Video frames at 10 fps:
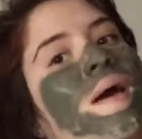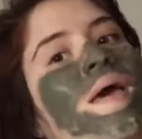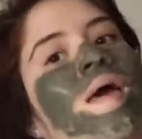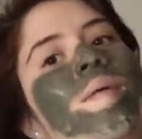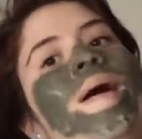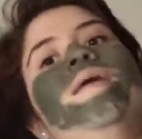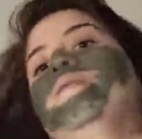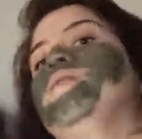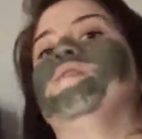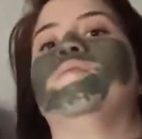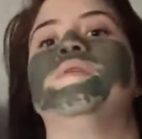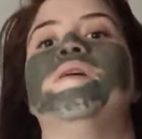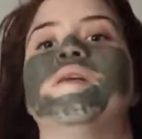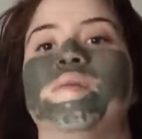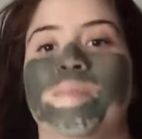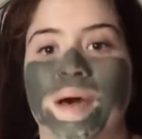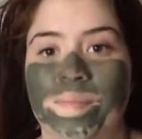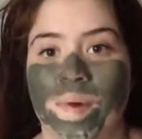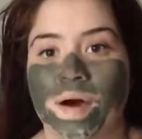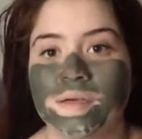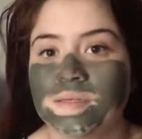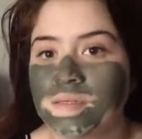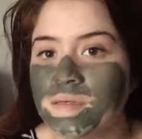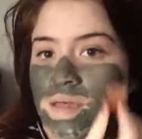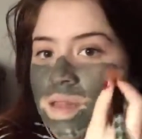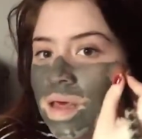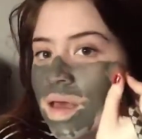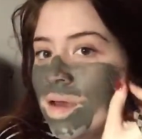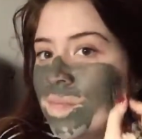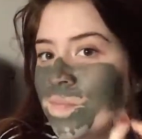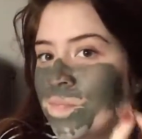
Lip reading: hair back so that we don't get mud mask in there.